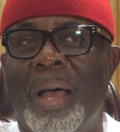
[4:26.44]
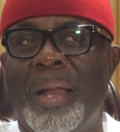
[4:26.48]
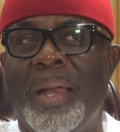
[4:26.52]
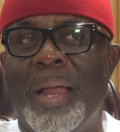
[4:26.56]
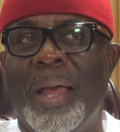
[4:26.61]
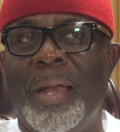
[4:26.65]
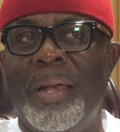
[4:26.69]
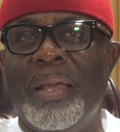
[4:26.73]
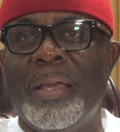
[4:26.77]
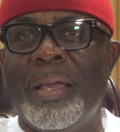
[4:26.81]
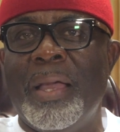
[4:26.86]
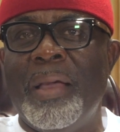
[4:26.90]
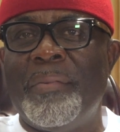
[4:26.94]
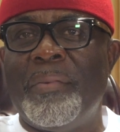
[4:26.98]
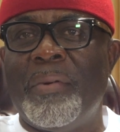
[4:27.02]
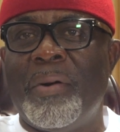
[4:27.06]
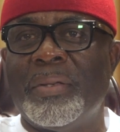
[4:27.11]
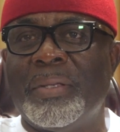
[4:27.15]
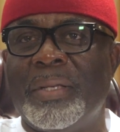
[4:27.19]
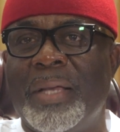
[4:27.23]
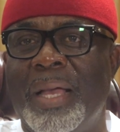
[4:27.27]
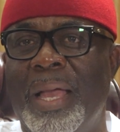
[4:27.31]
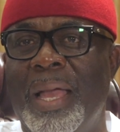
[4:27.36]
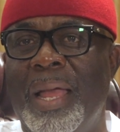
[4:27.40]
And then it give
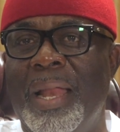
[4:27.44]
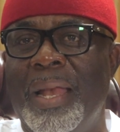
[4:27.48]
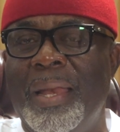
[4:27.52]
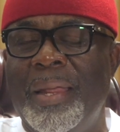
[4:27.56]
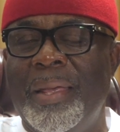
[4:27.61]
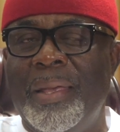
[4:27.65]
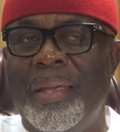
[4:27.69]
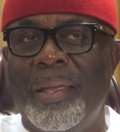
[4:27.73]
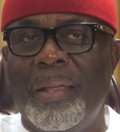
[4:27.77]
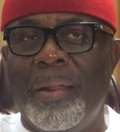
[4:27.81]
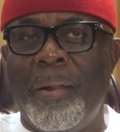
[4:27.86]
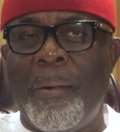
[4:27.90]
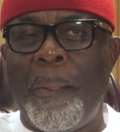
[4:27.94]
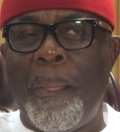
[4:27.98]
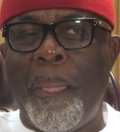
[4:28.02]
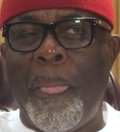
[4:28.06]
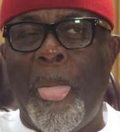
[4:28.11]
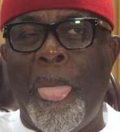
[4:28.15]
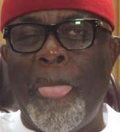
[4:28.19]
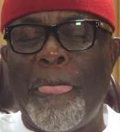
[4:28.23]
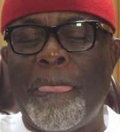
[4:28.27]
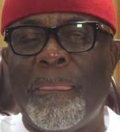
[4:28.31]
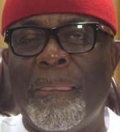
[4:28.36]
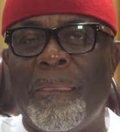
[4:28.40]
us early
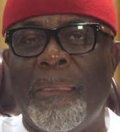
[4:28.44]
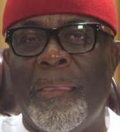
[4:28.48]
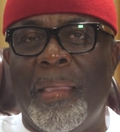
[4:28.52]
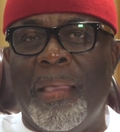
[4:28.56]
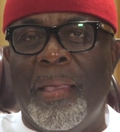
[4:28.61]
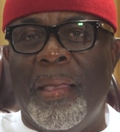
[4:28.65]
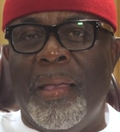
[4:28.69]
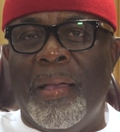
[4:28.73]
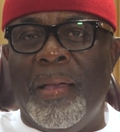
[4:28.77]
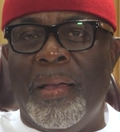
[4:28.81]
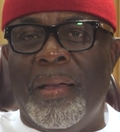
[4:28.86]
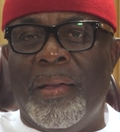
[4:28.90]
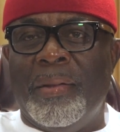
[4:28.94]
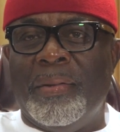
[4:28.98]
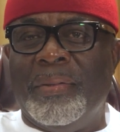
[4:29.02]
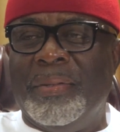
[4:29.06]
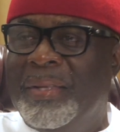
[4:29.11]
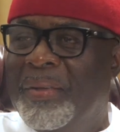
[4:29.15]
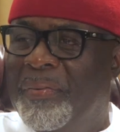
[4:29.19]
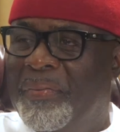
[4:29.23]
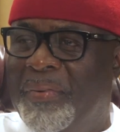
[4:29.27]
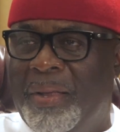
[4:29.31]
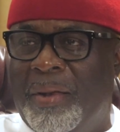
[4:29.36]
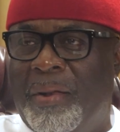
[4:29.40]

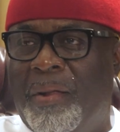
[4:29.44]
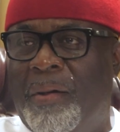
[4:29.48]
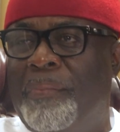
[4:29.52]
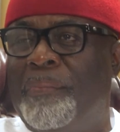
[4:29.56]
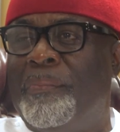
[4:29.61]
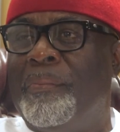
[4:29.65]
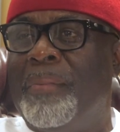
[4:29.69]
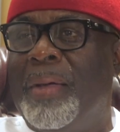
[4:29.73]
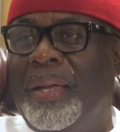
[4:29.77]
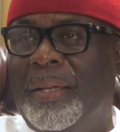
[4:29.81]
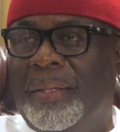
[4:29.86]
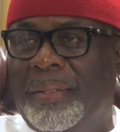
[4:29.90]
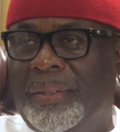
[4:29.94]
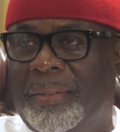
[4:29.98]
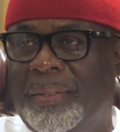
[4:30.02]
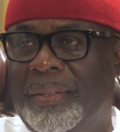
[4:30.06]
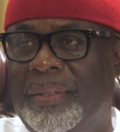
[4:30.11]
development,